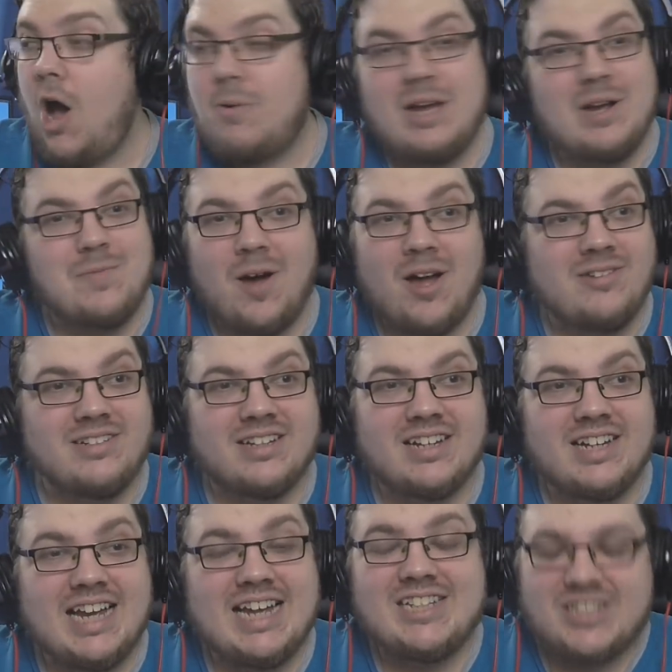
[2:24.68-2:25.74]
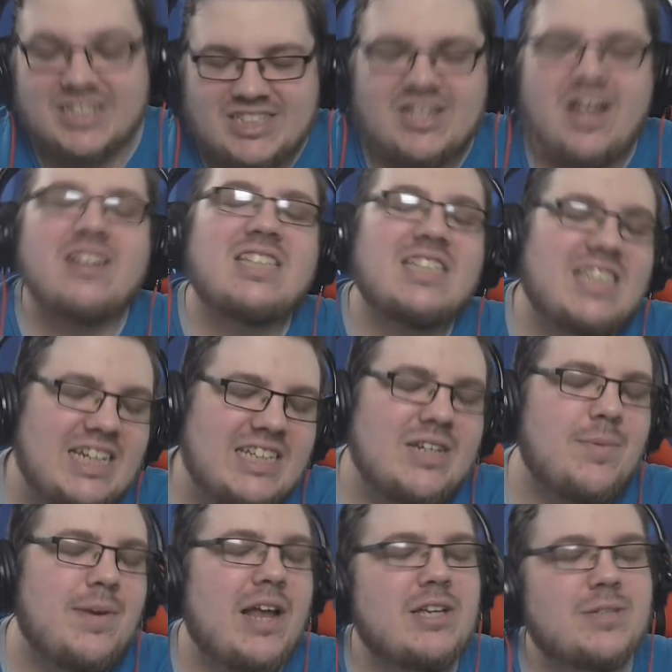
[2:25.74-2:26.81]
Oh, it won't. It's just nice to see
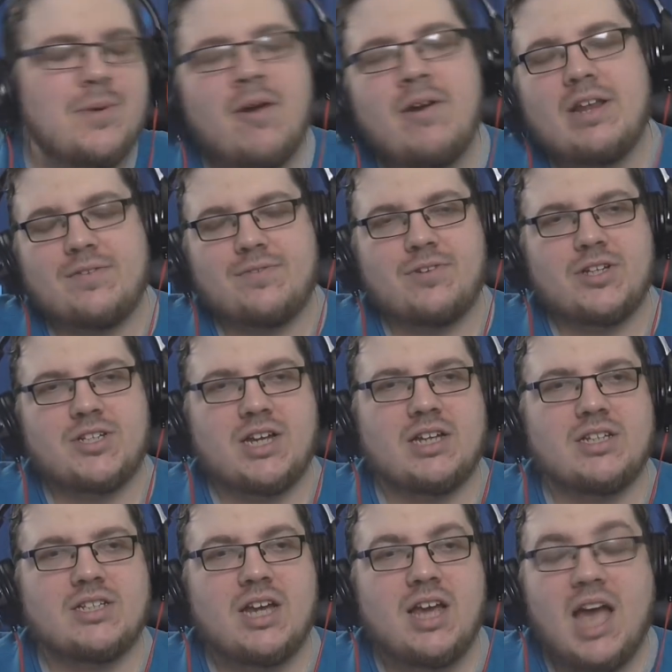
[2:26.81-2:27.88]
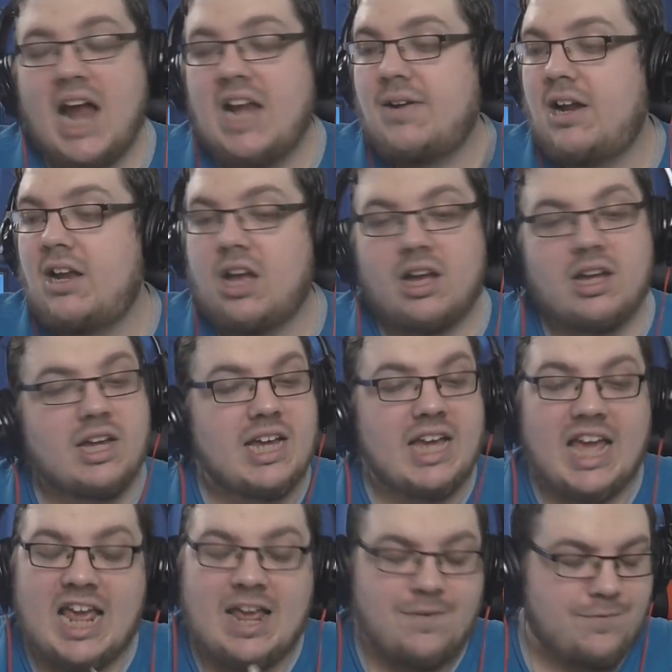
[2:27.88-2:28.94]
someone else wearing it for a change. Anyway, look,
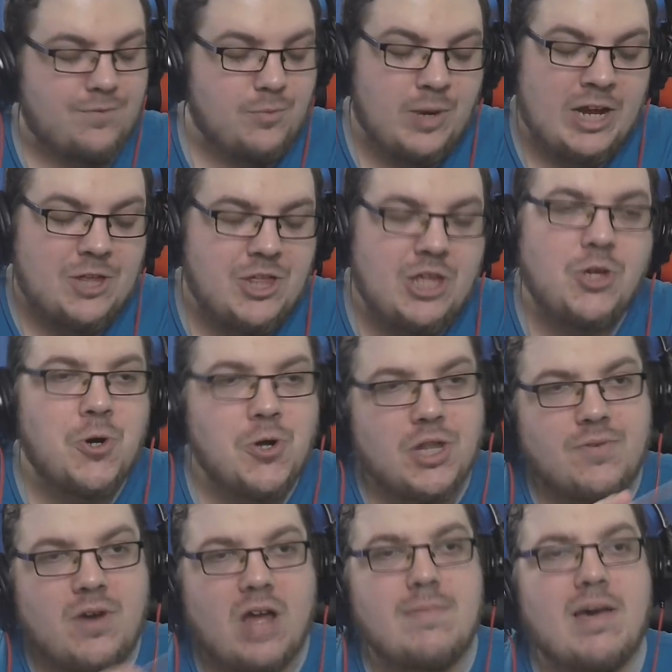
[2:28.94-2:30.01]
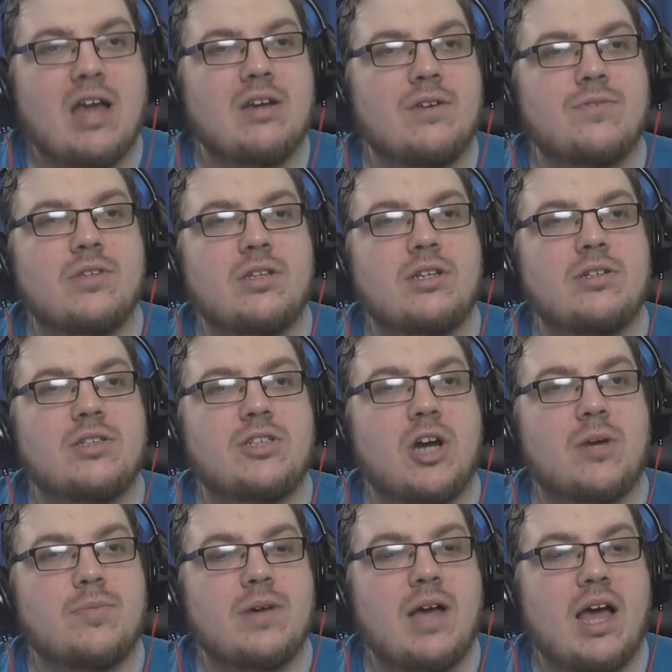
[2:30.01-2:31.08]
if we think you're the right man for the news
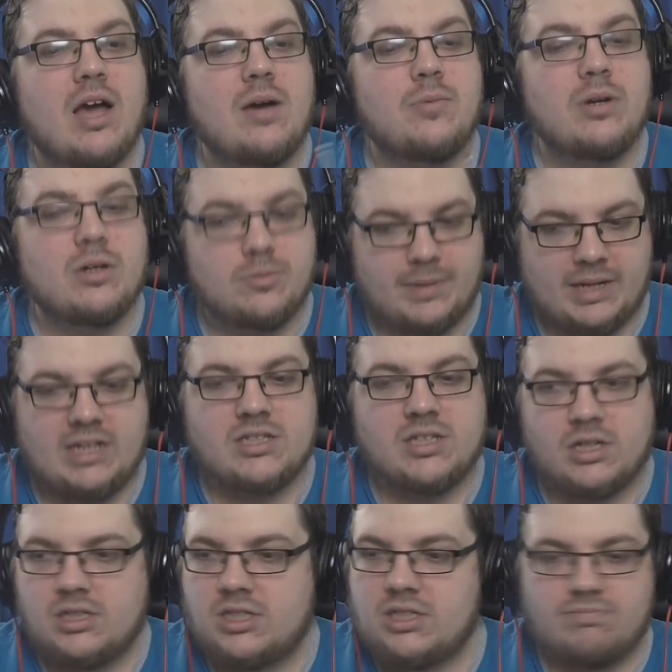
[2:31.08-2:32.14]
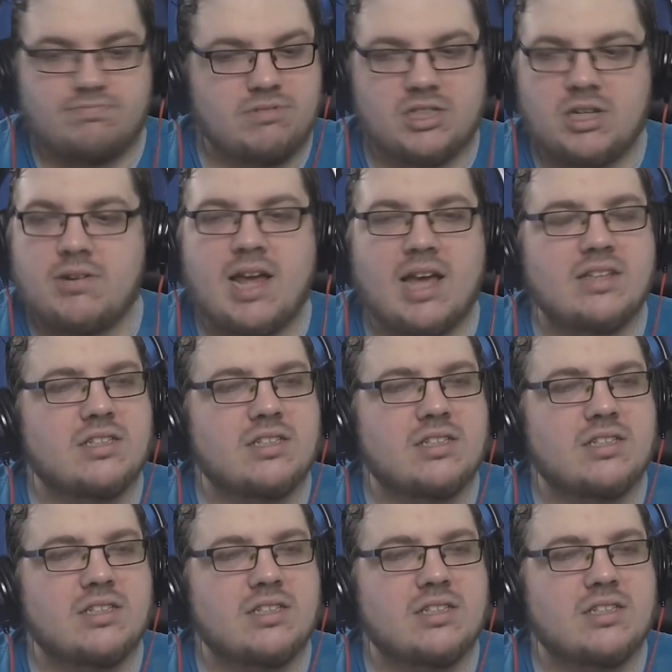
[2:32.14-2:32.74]
job, we'll be in touch soon